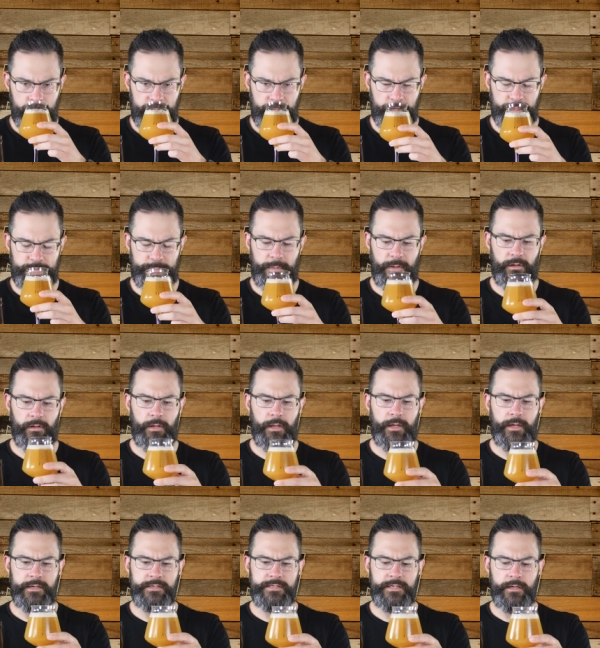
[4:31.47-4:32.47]
So I'm smelling,
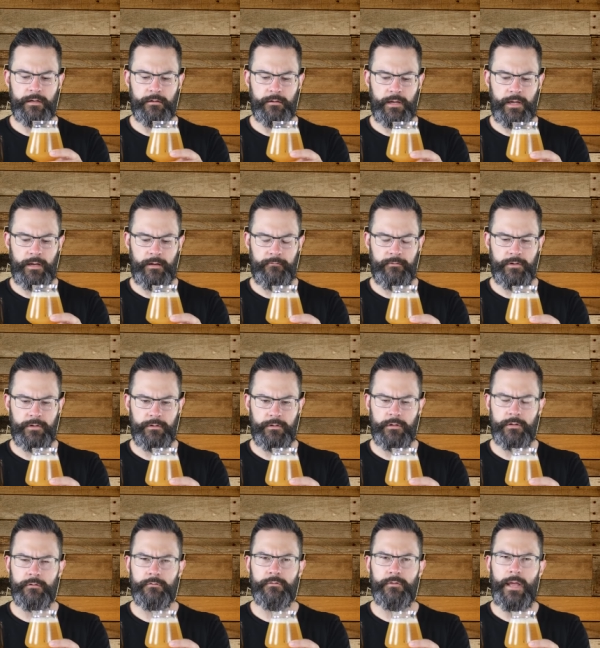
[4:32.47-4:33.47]
like I said, a kind of a,
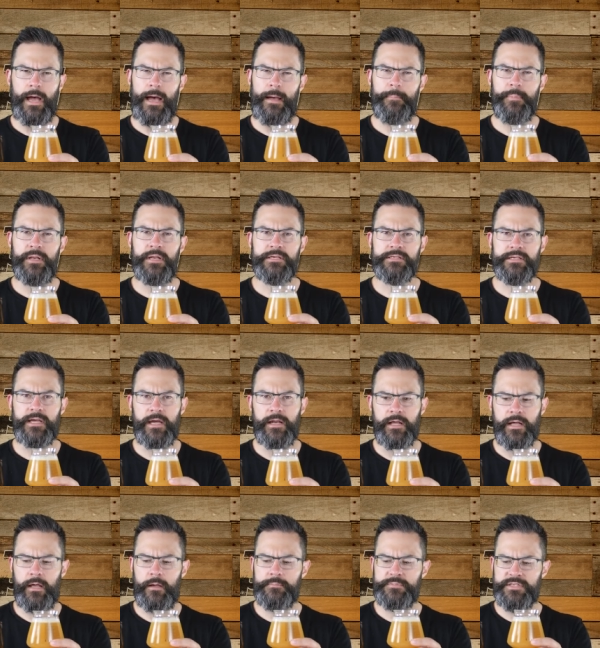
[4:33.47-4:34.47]
the hoppiness kind
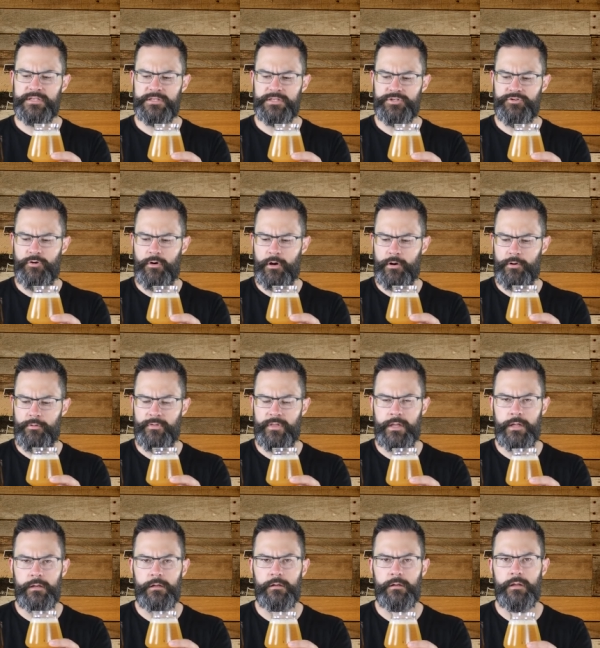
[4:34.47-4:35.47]
of comes in stronger
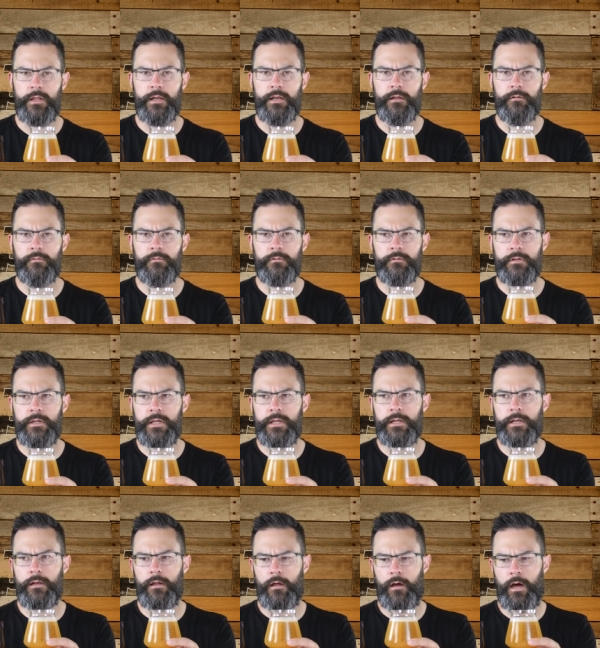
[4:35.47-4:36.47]
than, than it
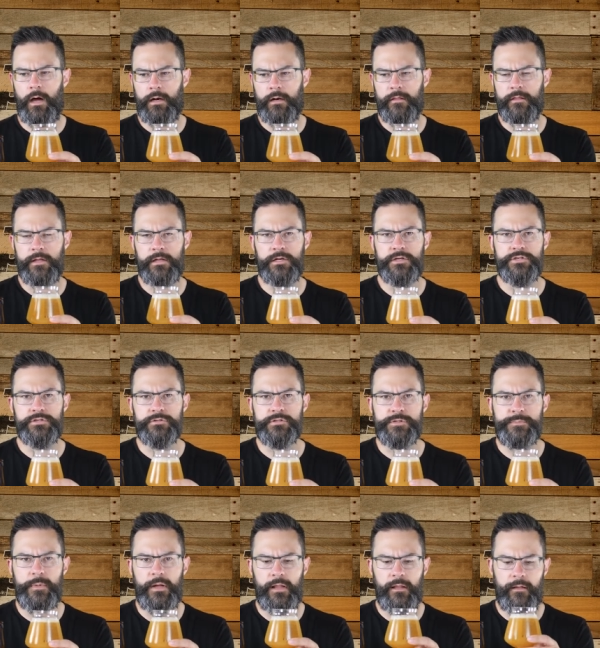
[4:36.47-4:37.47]
did out of the initial
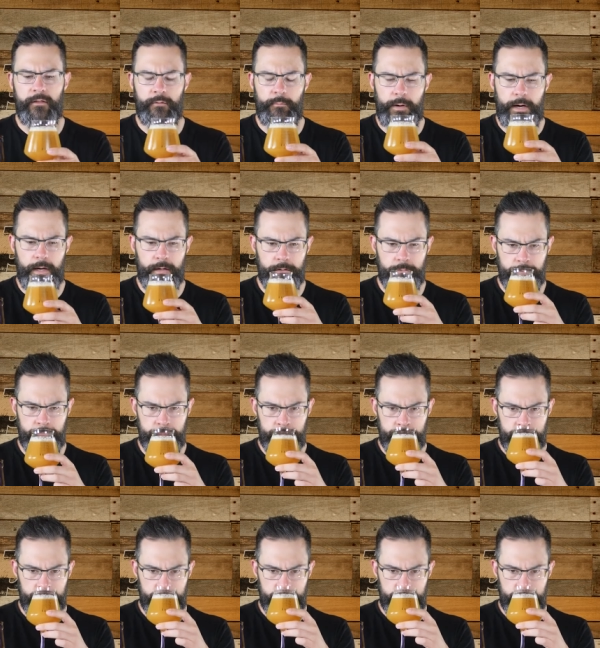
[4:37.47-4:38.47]
smell out of the bottle.
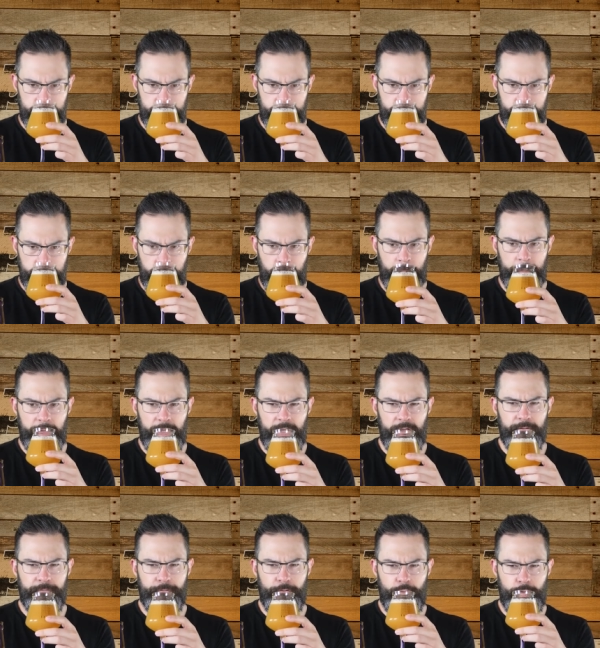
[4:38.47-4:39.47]
I'm
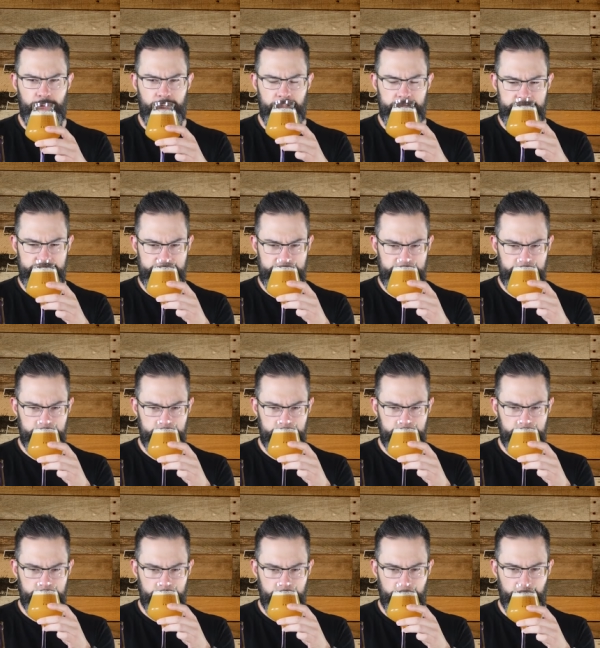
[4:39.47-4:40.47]
getting fruitiness,
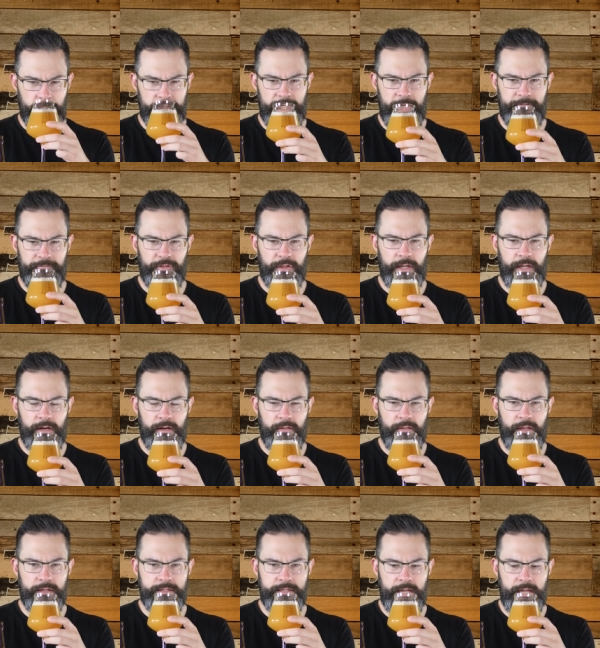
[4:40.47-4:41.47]
but definitely getting
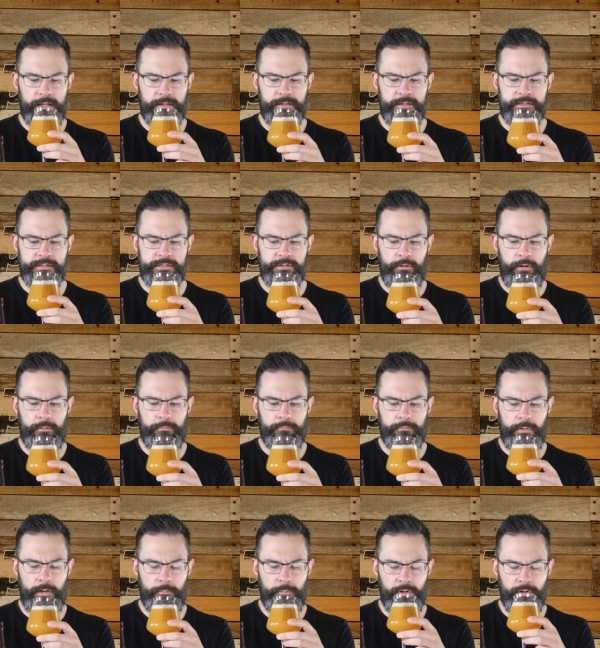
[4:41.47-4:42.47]
that dankness, so I'm,
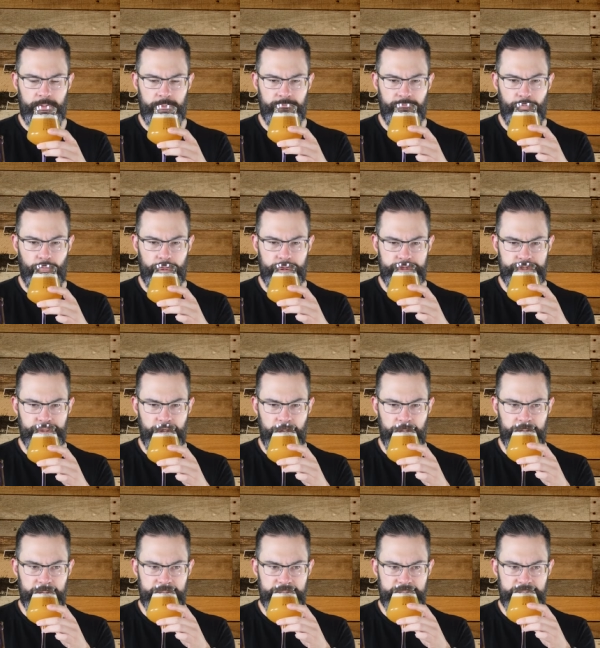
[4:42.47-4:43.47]
I'm looking forward to
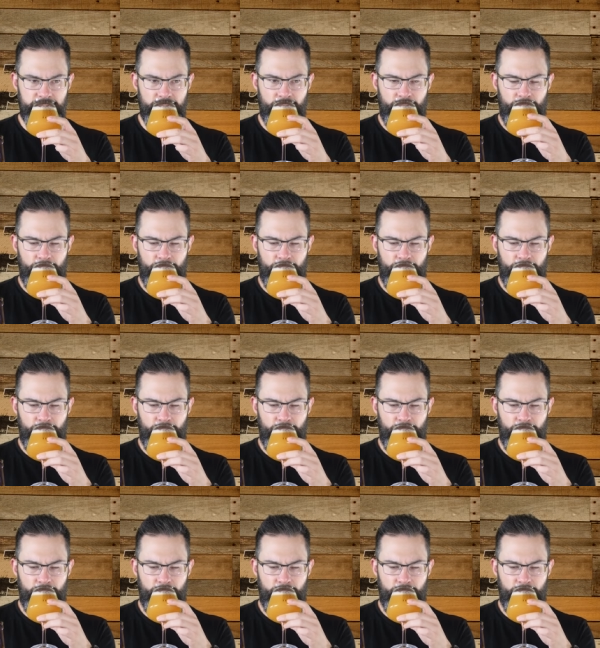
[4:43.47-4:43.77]
trying this.